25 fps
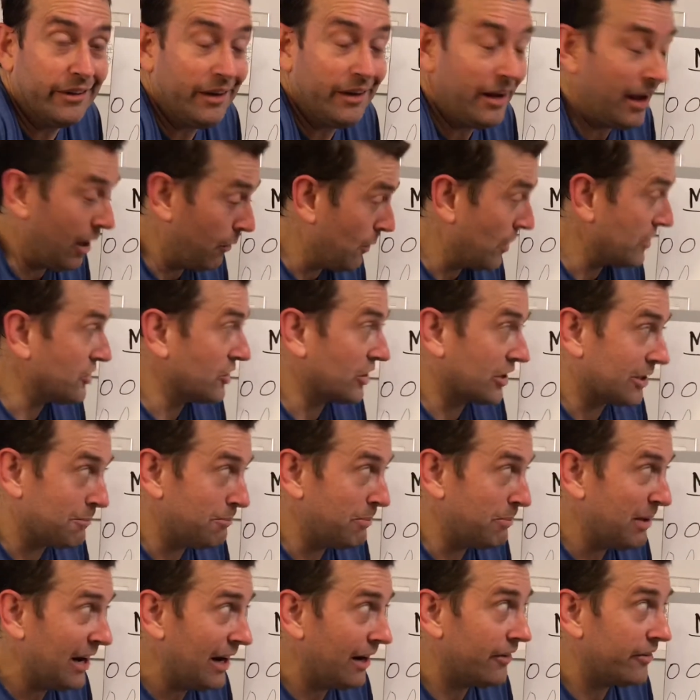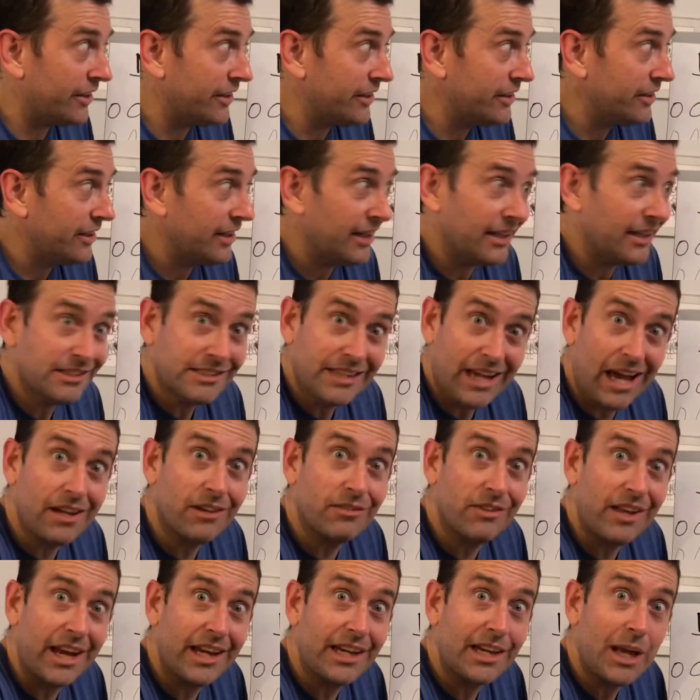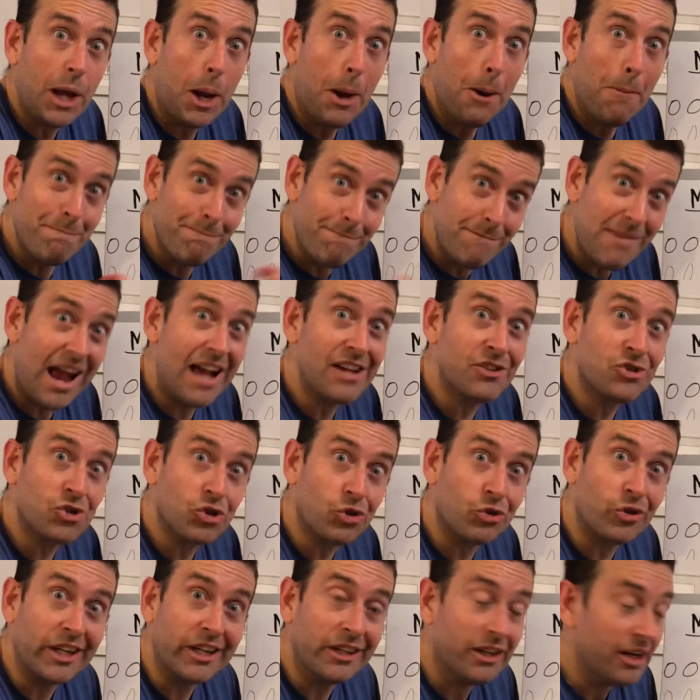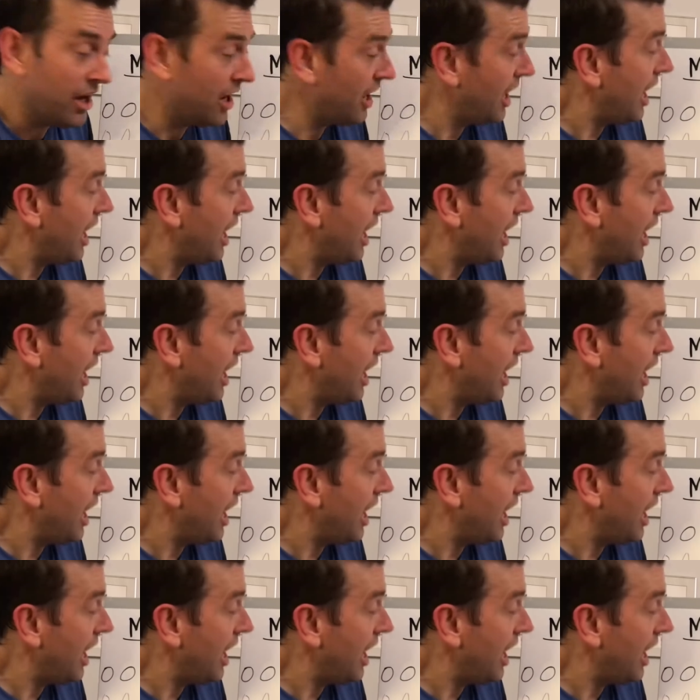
And when you're comparing, it's kind of like measuring.